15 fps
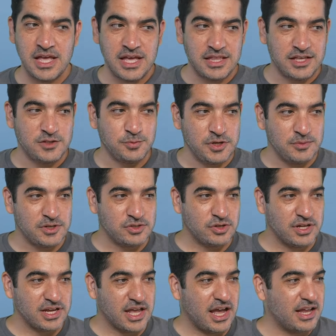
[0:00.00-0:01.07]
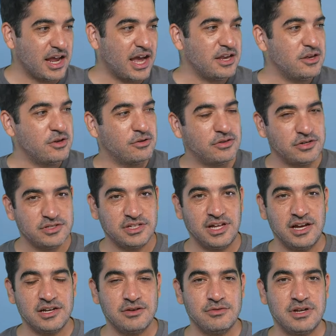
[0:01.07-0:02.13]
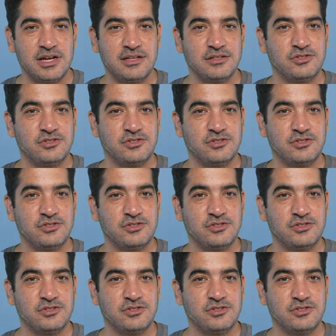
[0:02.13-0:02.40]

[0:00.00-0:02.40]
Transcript: That's pretty much all I got. I know there's a lot going on in the